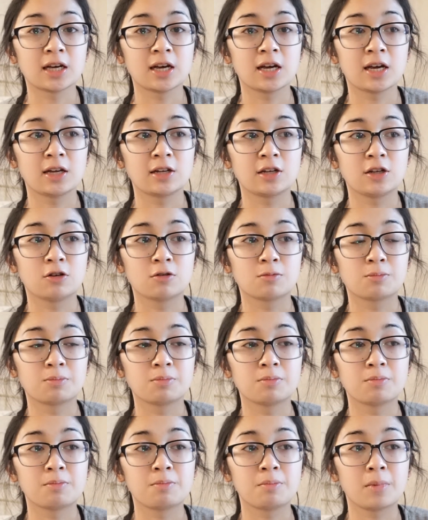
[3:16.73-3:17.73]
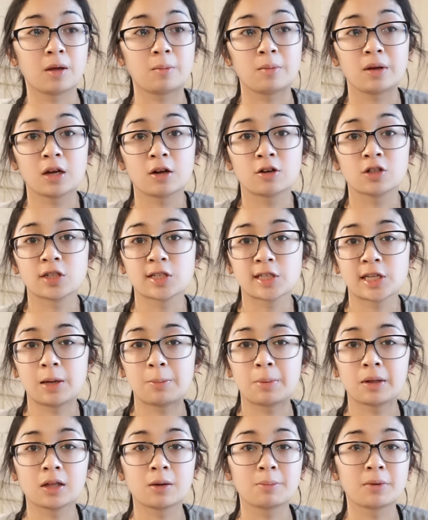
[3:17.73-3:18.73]
and you maybe are just
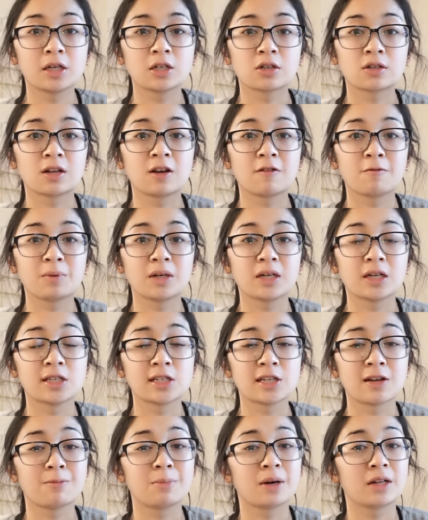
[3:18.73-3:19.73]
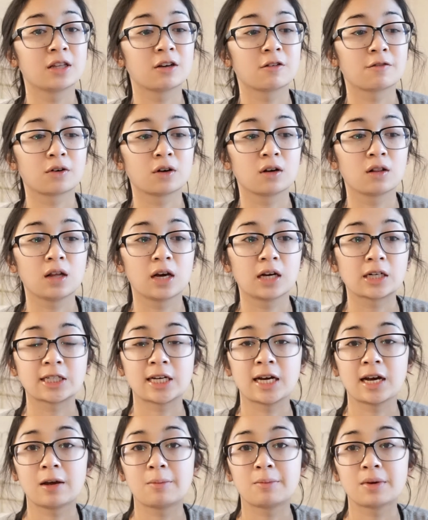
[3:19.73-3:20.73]
keeping them in your life because they've been there for a long
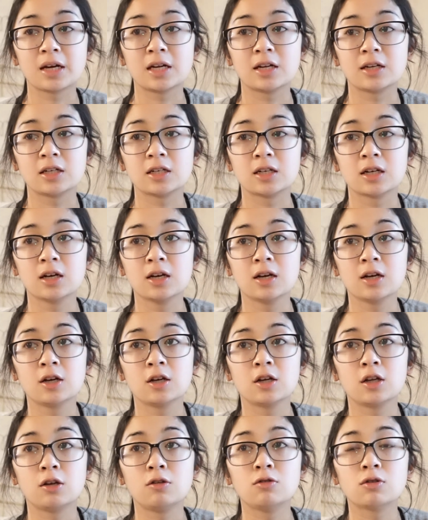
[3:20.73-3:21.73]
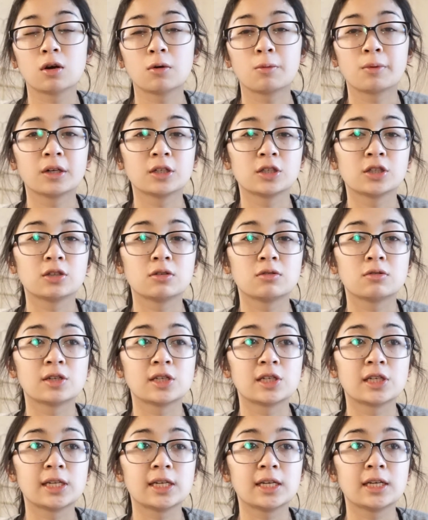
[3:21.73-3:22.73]
time and you don't want to
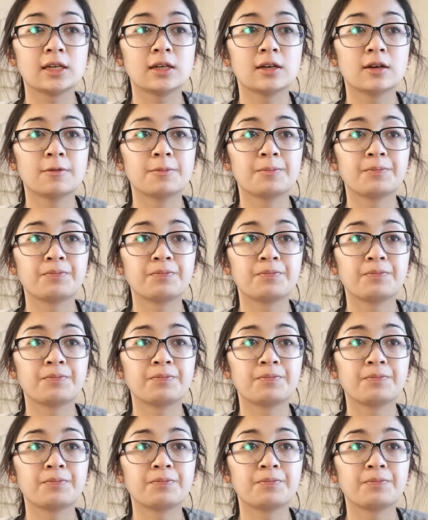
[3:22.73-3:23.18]
see